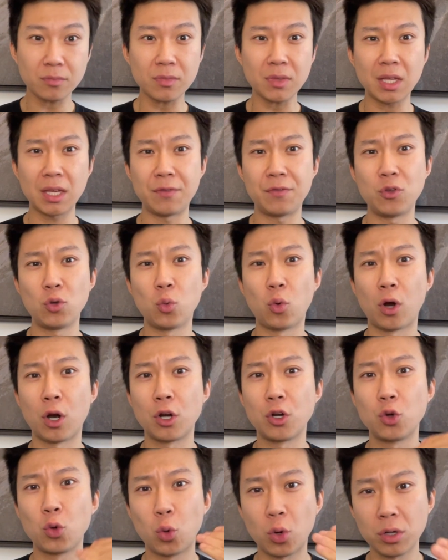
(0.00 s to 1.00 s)
If you
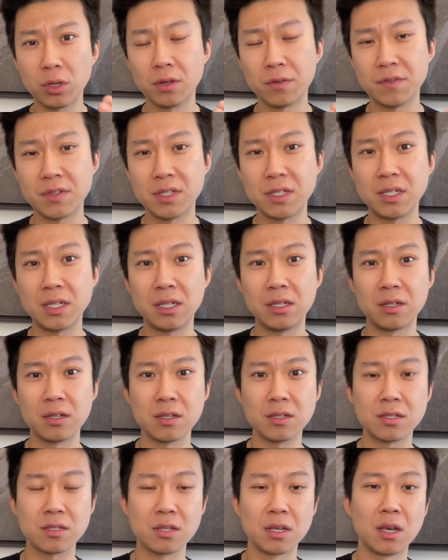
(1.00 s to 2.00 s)
are north of
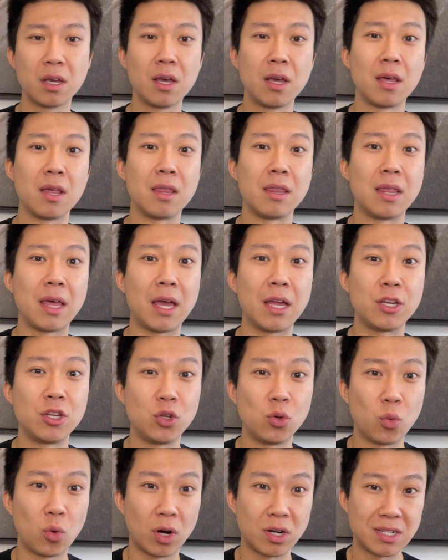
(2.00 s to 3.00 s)
Steeles, then
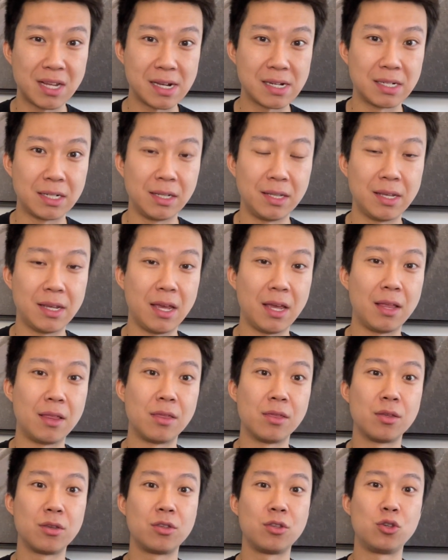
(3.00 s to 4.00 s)
you are technically
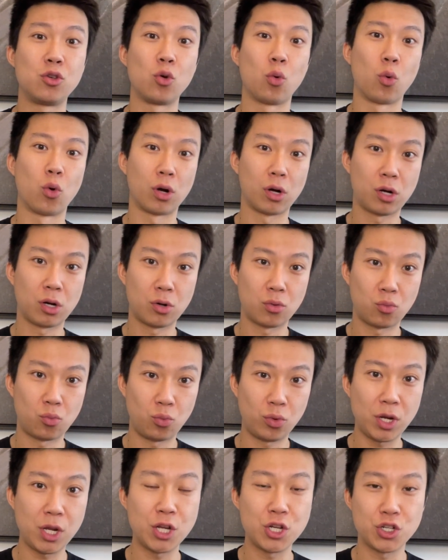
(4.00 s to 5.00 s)
in the York
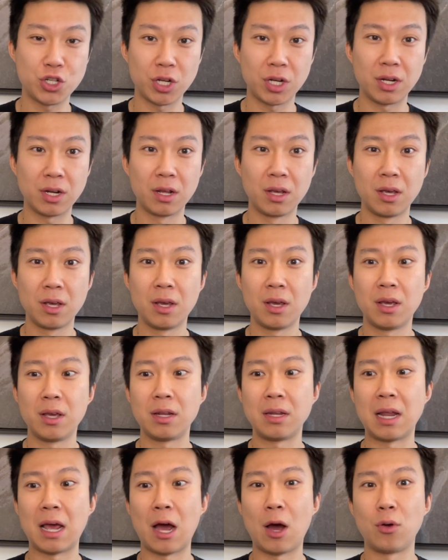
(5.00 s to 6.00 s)
region.
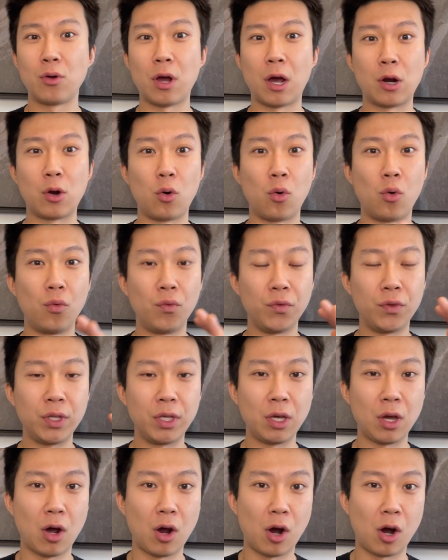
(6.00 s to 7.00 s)
Now, not
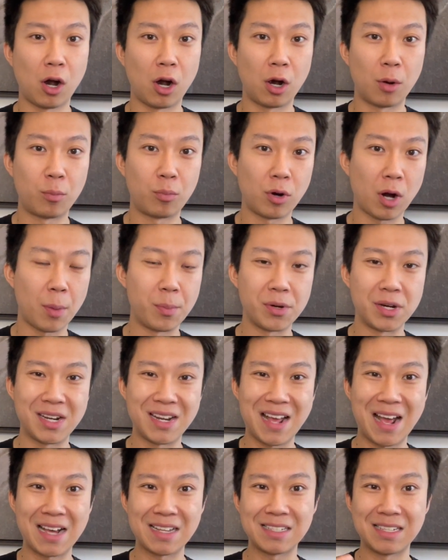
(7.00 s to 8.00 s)
only are property
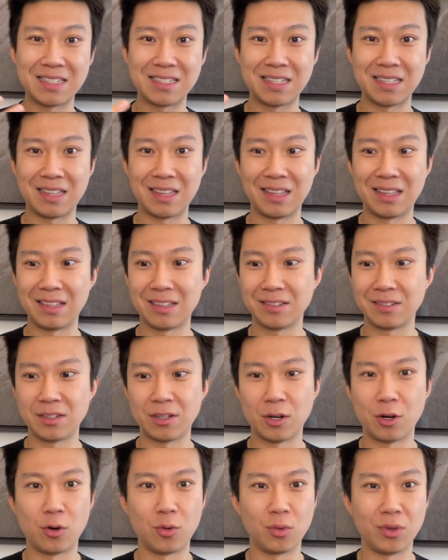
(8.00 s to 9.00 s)
taxes and
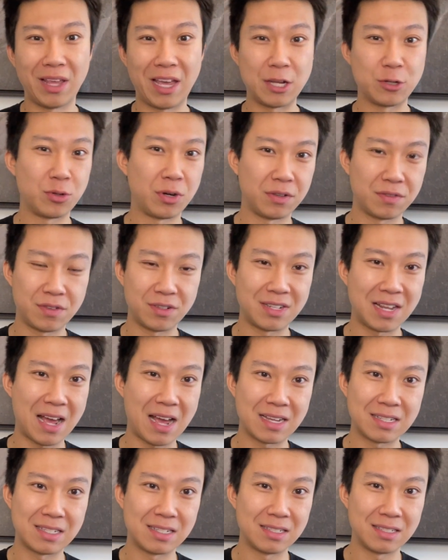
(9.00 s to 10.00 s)
land transfer
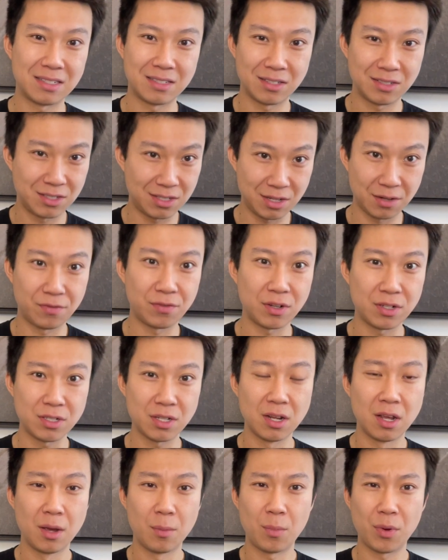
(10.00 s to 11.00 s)
taxes
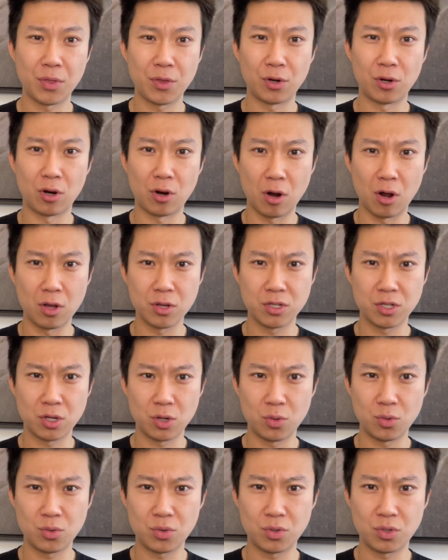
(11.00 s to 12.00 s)
different, but there are
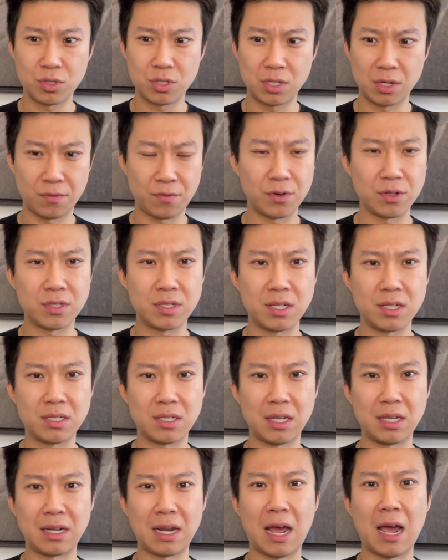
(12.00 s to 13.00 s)
also differences
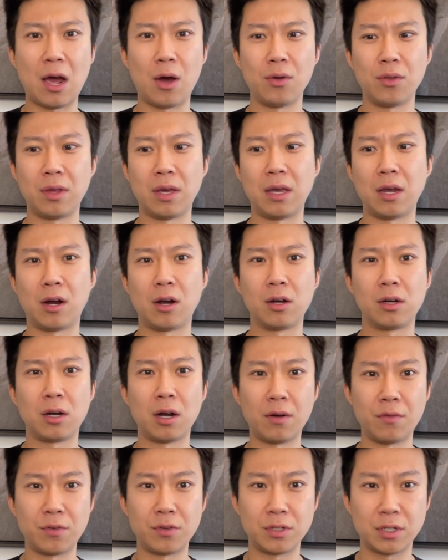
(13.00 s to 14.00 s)
in how they are
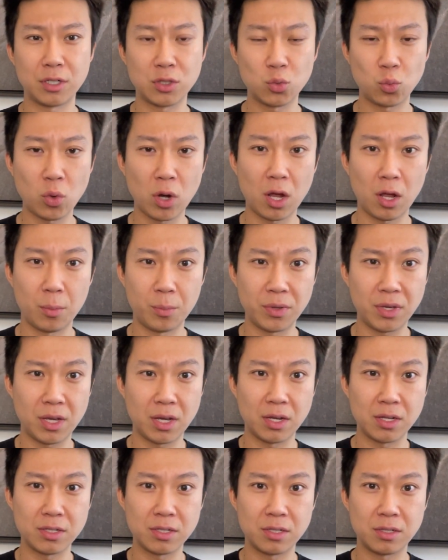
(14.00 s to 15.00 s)
governed as well,
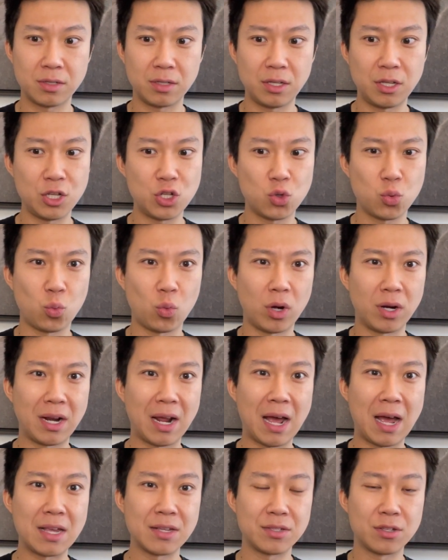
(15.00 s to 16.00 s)
because each one
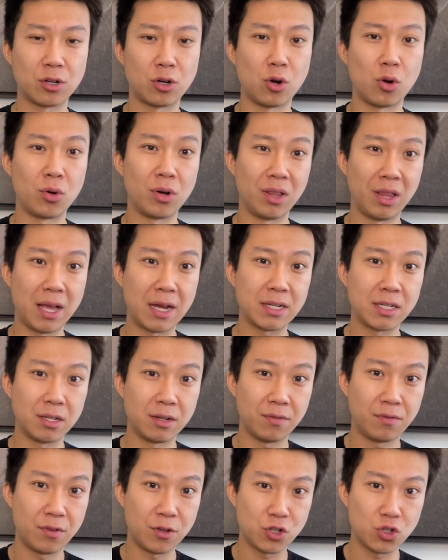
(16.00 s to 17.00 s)
has their own elected
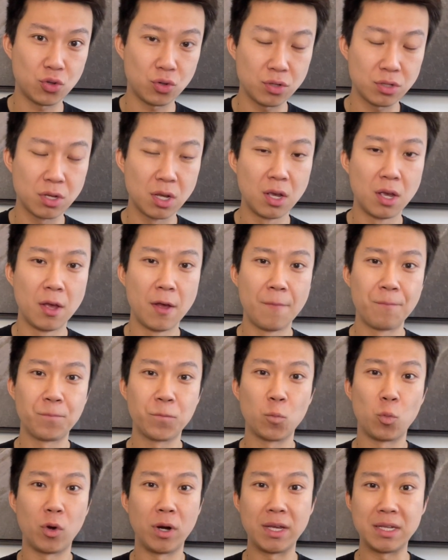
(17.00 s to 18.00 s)
officials.
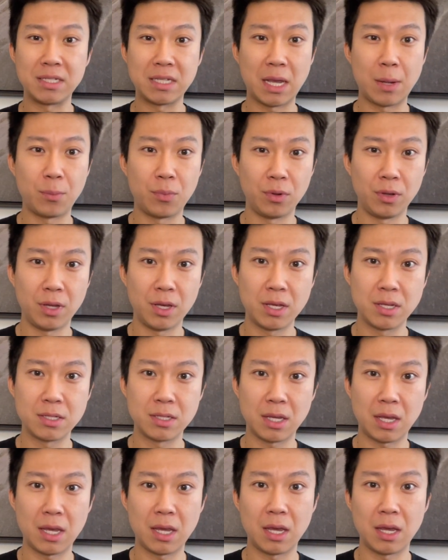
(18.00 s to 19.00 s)
One example
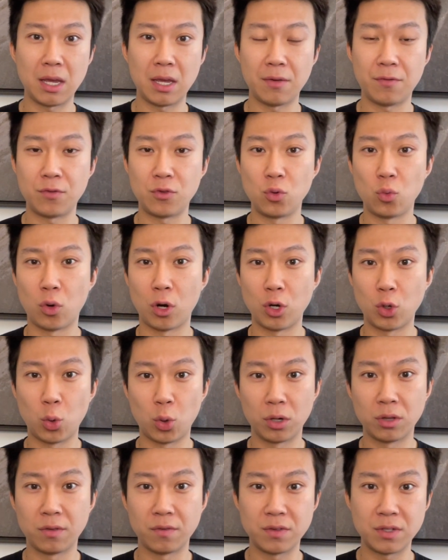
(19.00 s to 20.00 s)
is if you are
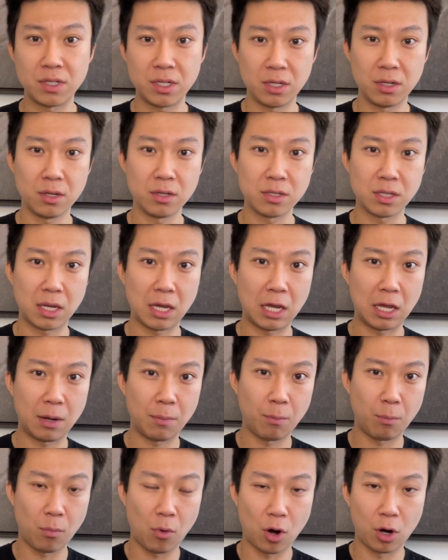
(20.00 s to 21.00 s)
north of Steeles
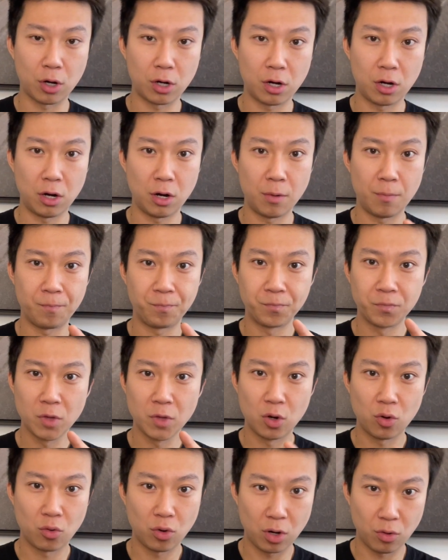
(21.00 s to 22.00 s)
in Markham,
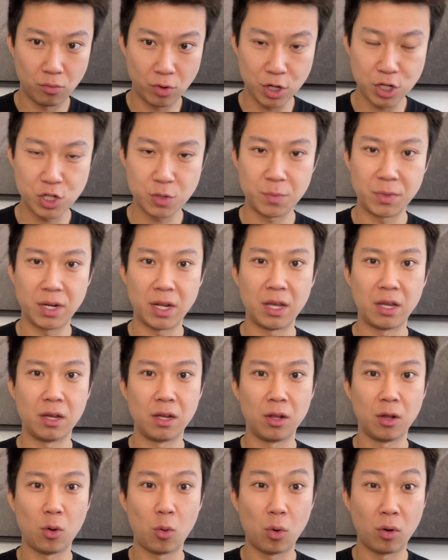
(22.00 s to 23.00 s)
Richmond
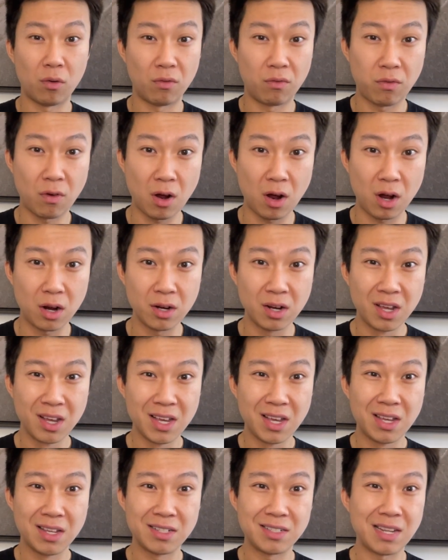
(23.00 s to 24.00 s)
Hill, or Vaughan,
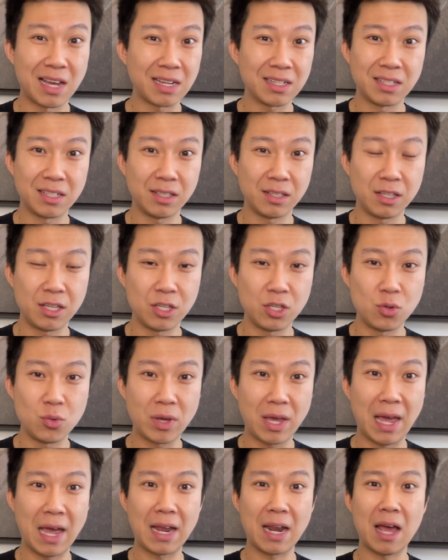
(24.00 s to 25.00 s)
Technically, you
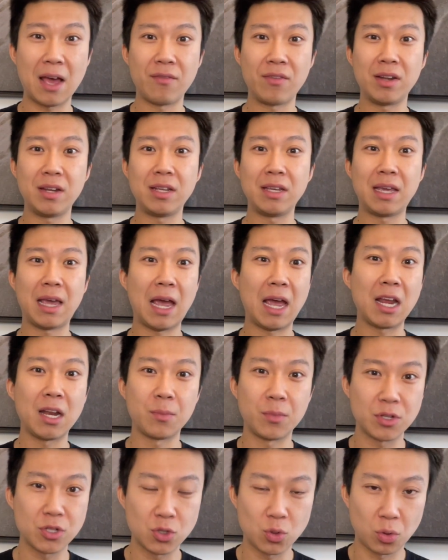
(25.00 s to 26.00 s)
can't have any
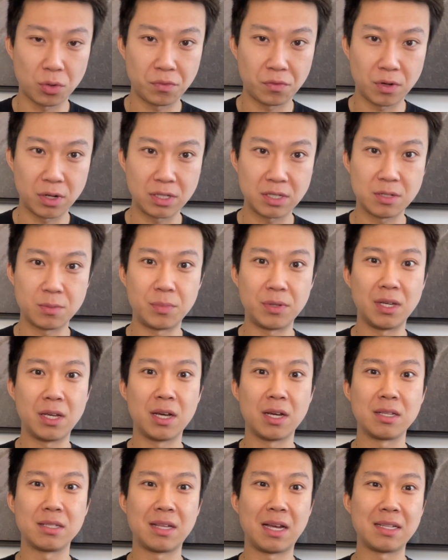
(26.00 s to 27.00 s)
cannabis storefronts
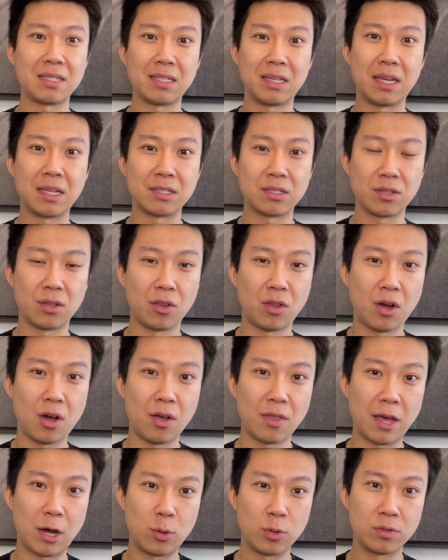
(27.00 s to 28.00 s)
because that's against the
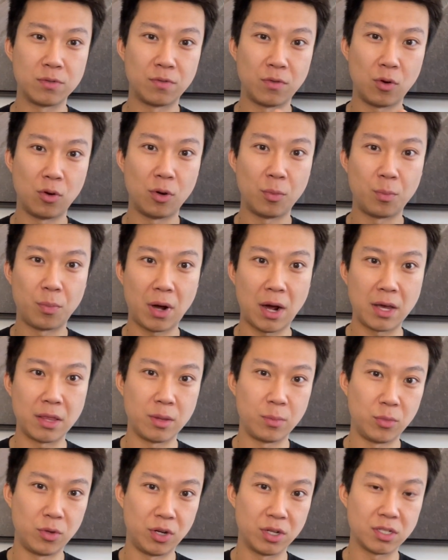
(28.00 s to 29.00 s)
law. That was voted by
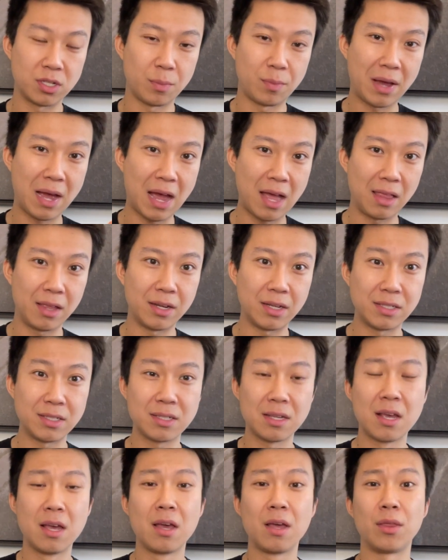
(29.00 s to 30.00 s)
the municipalities.